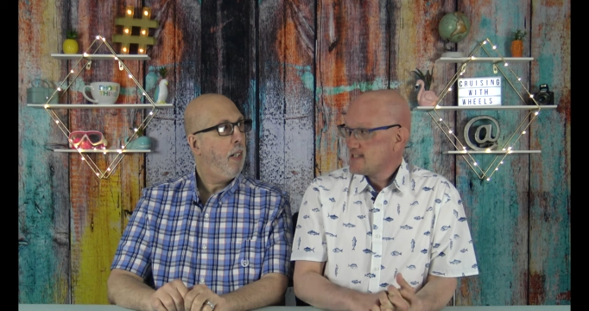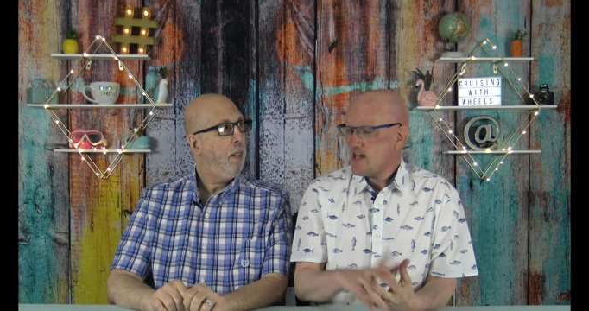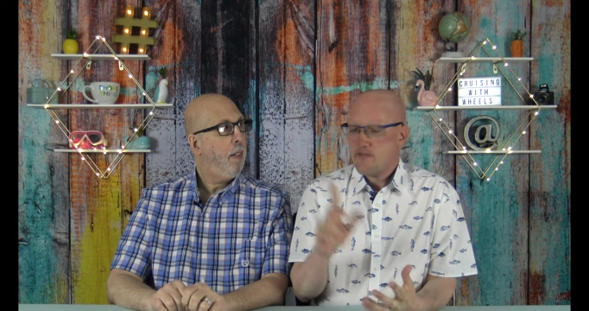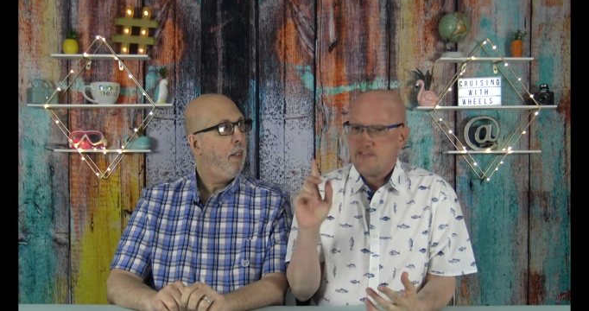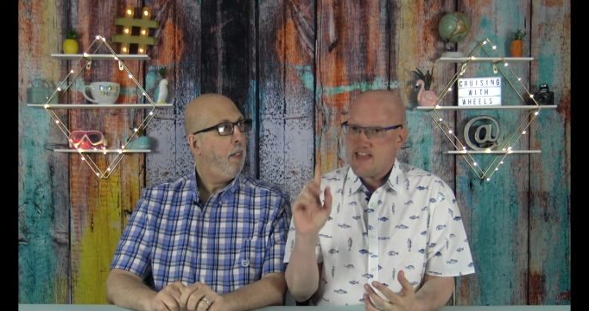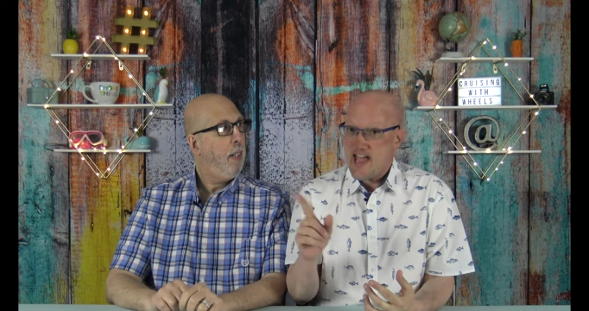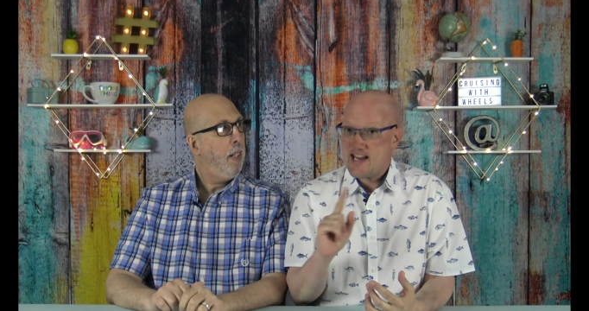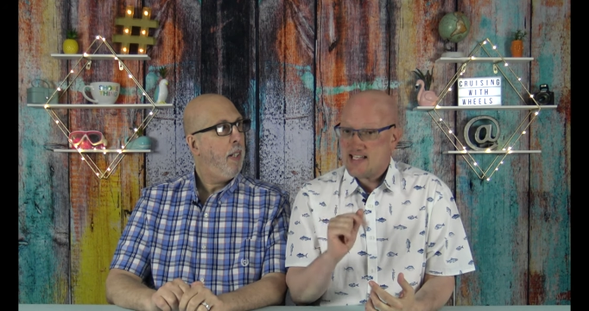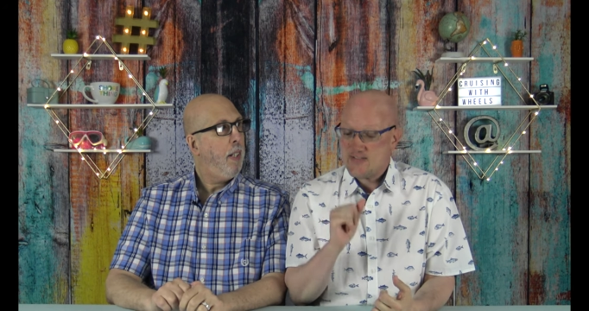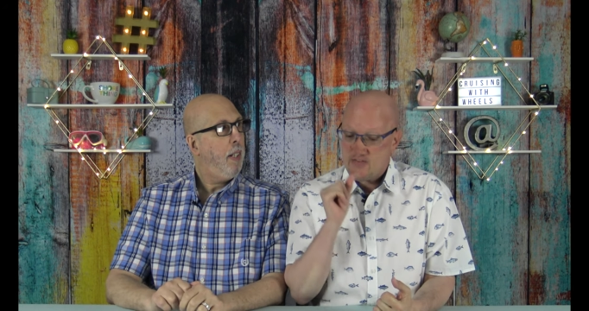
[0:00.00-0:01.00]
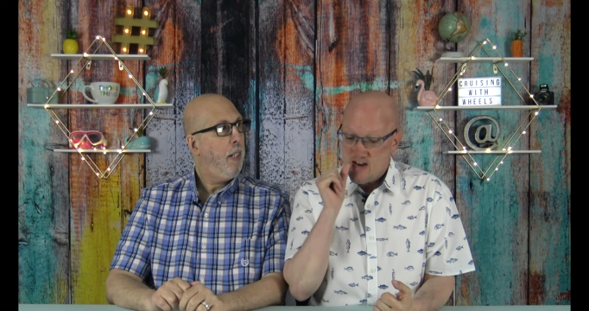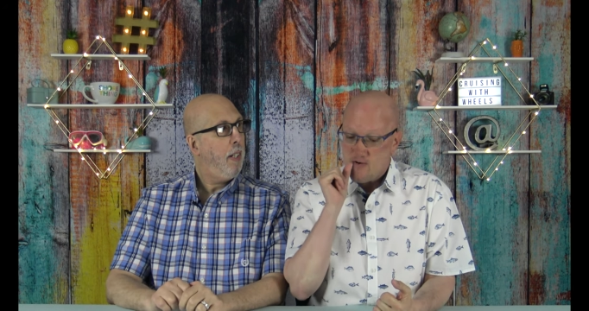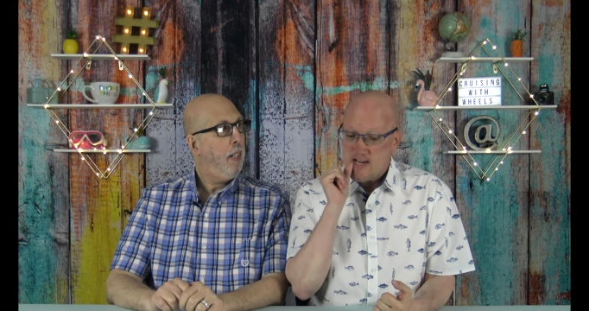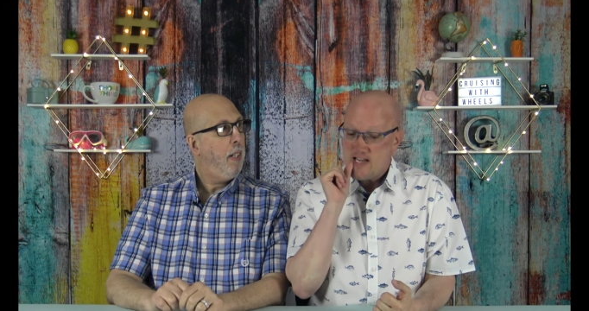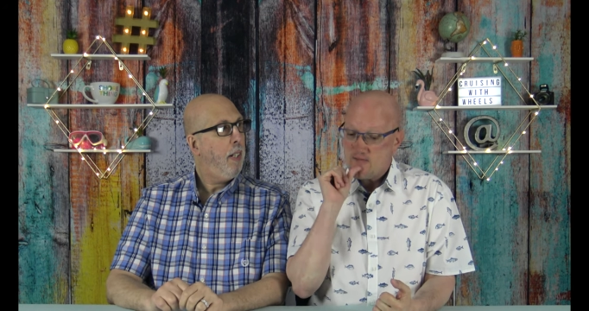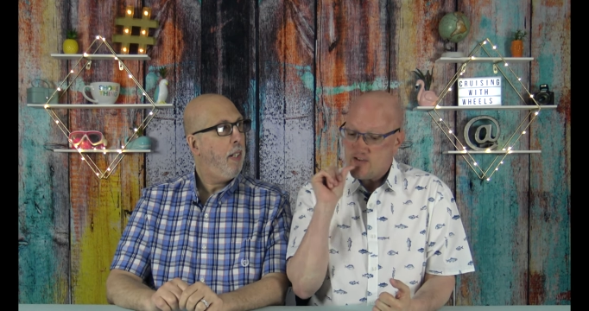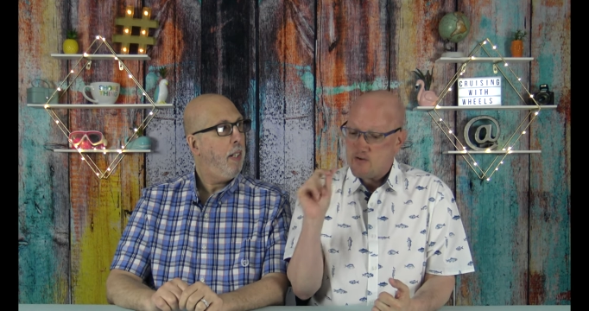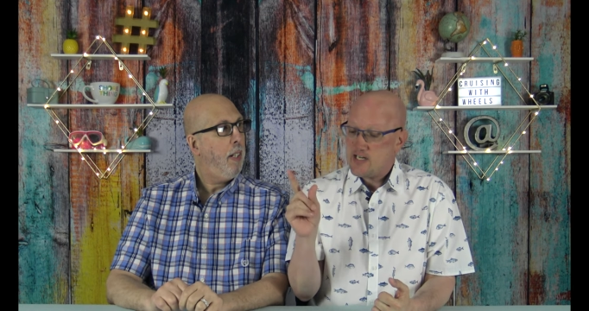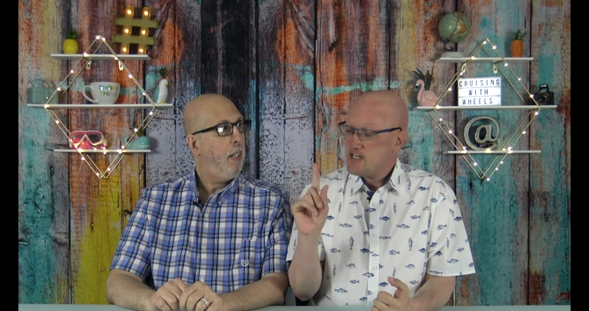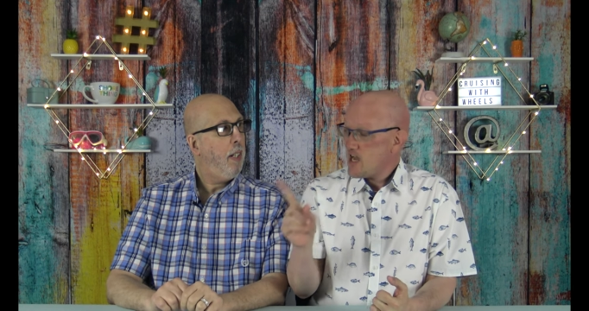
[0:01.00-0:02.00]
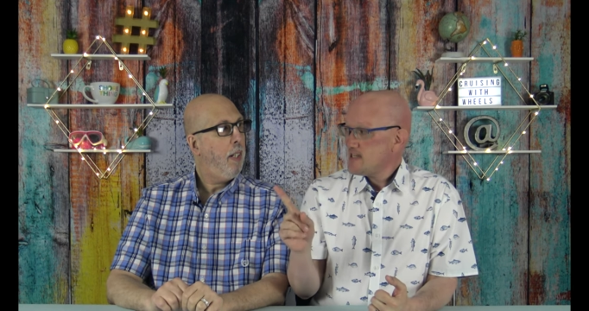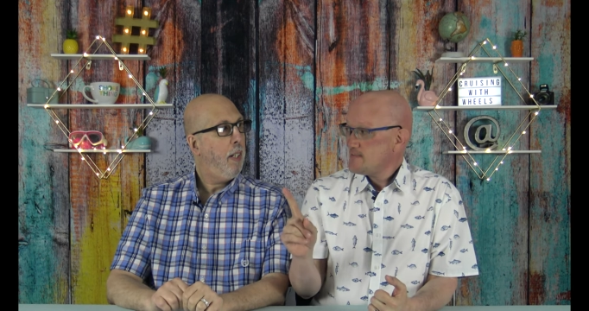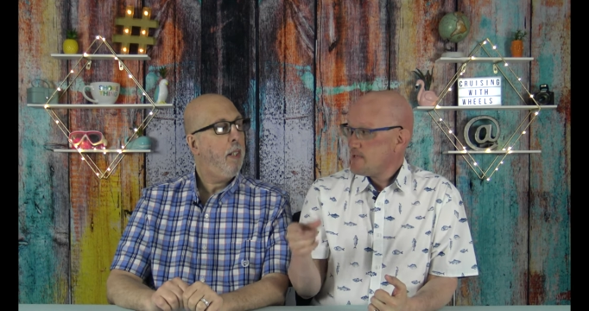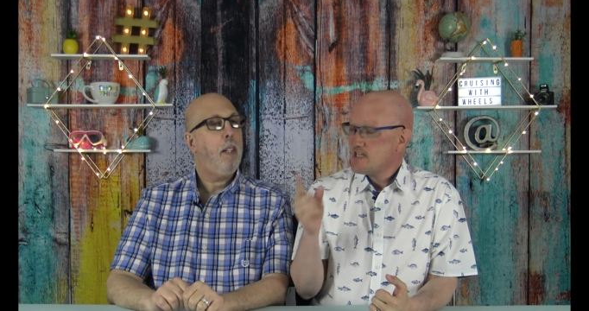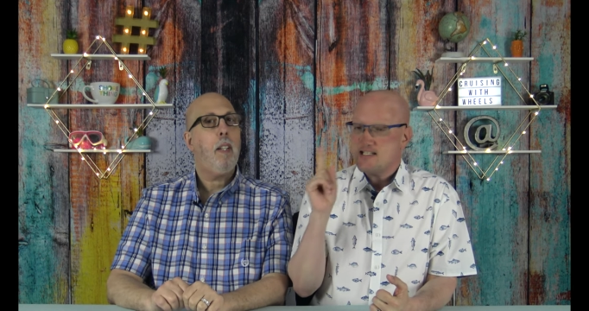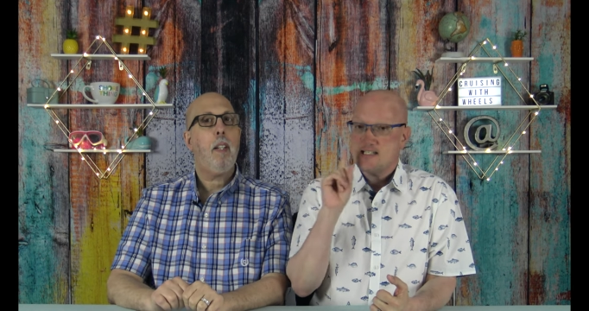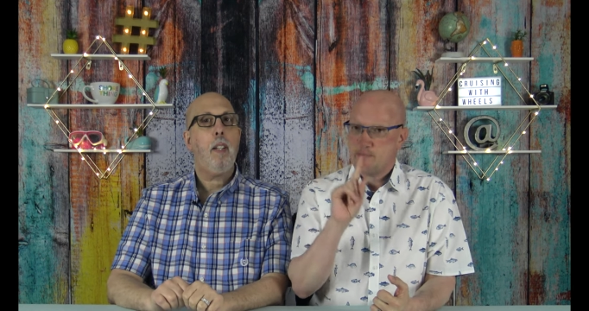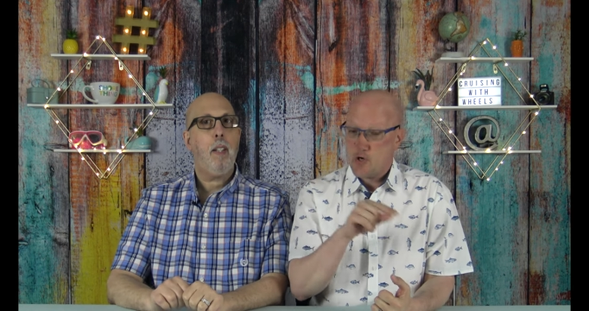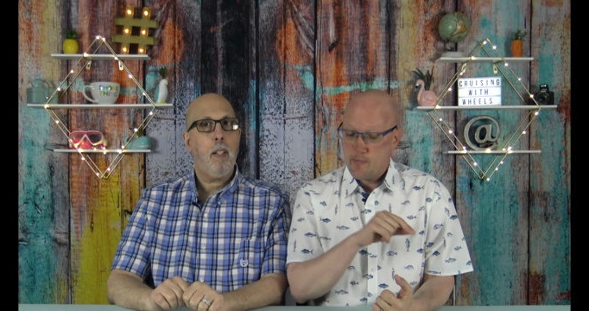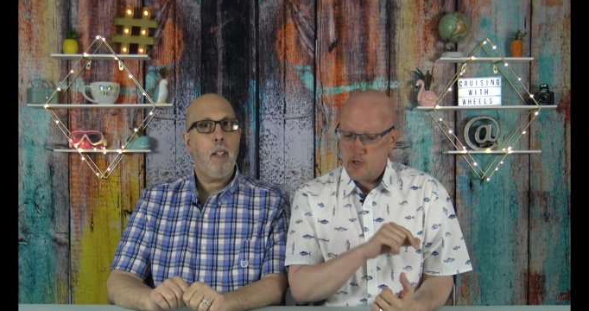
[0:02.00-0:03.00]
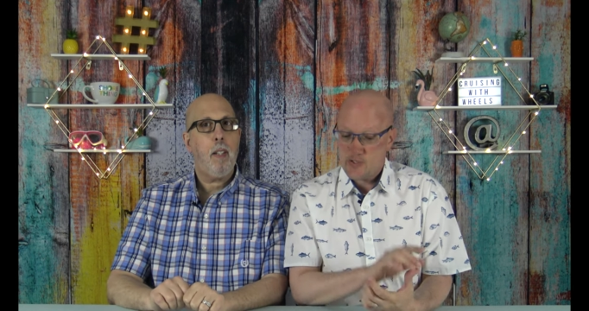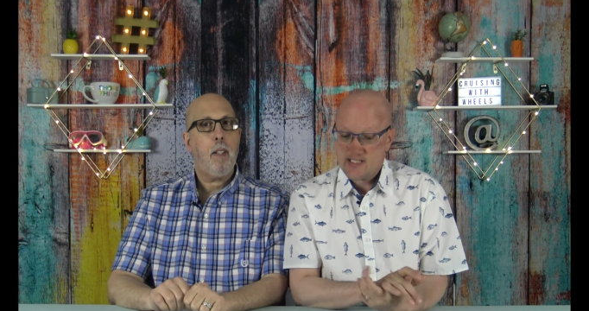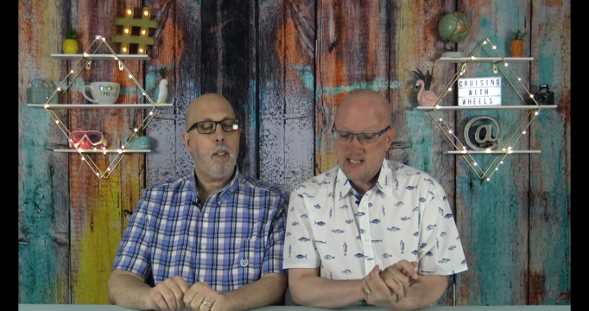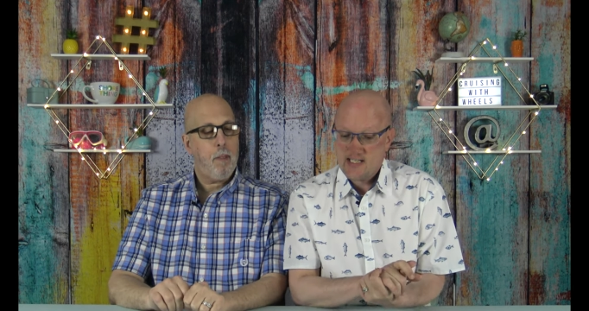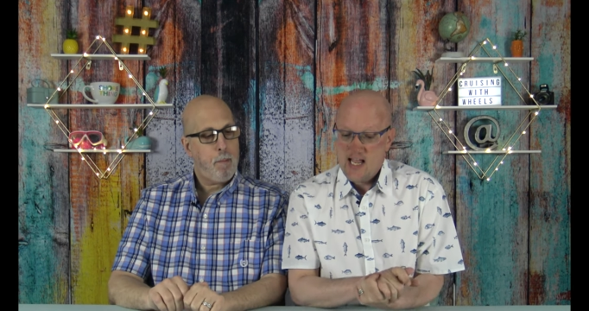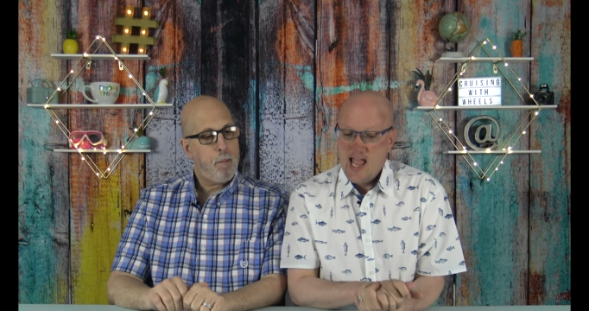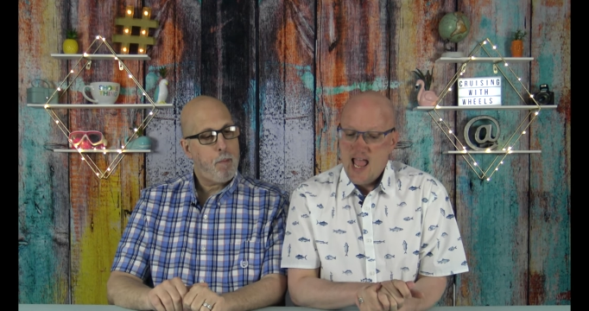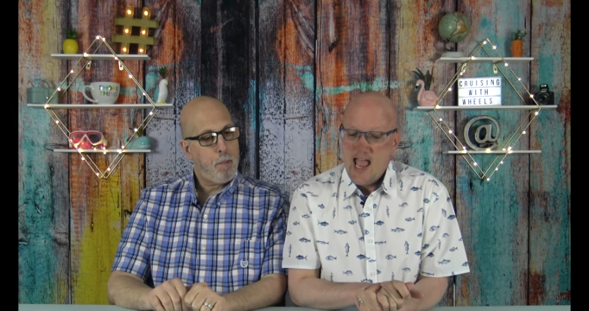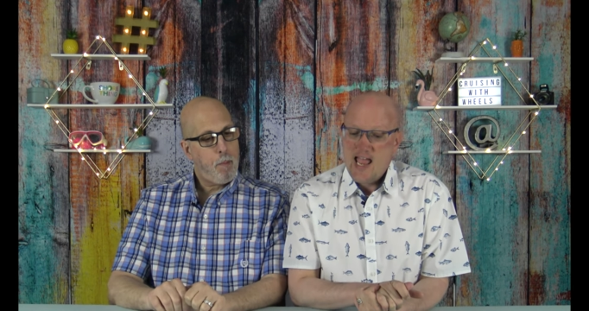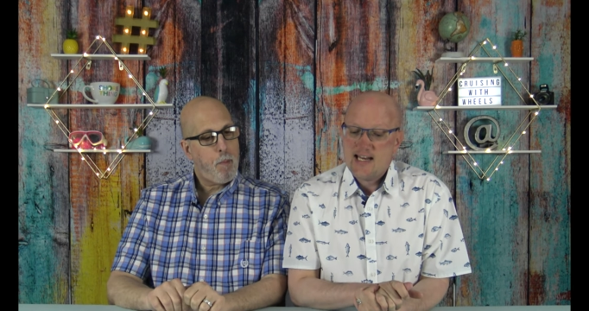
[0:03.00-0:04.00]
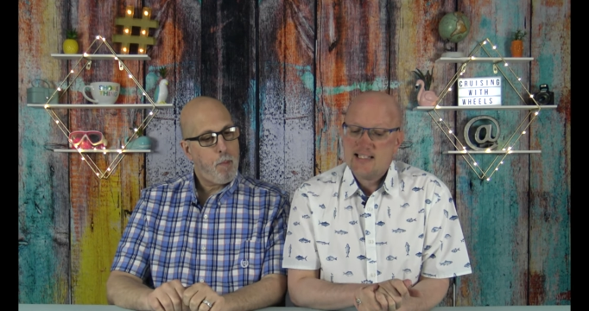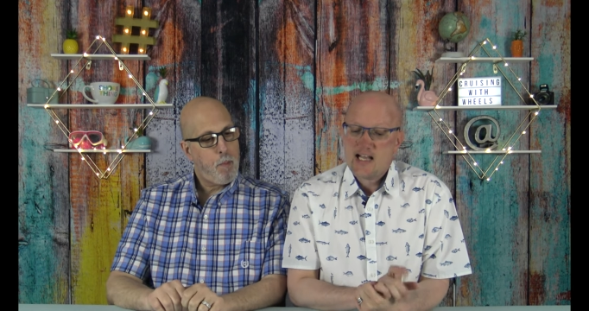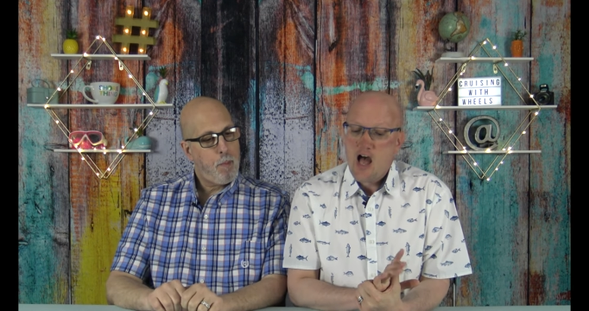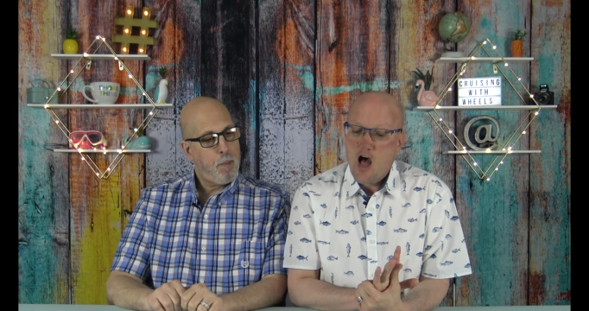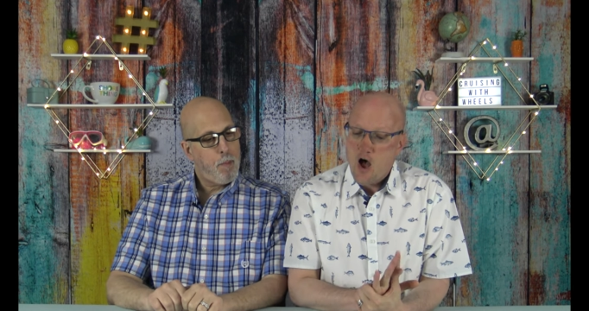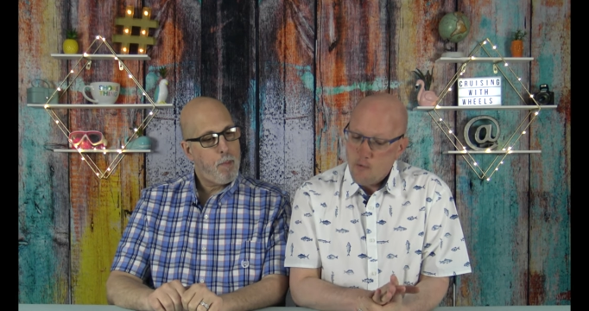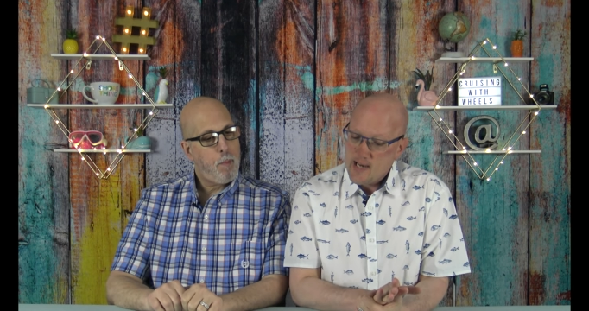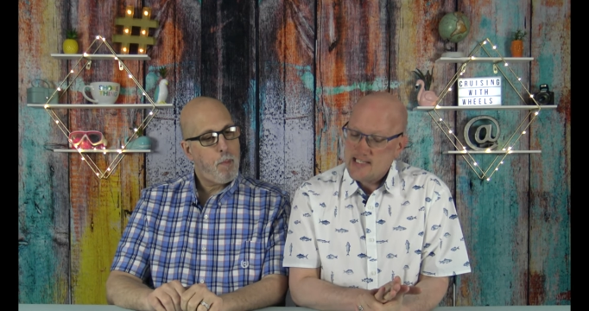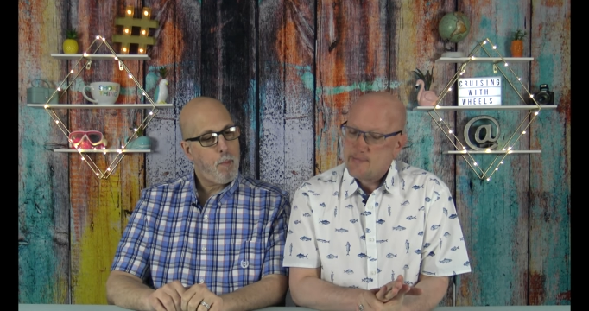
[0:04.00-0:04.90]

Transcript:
Speaker 1: Now that is very, very nice because it's per person, and it's always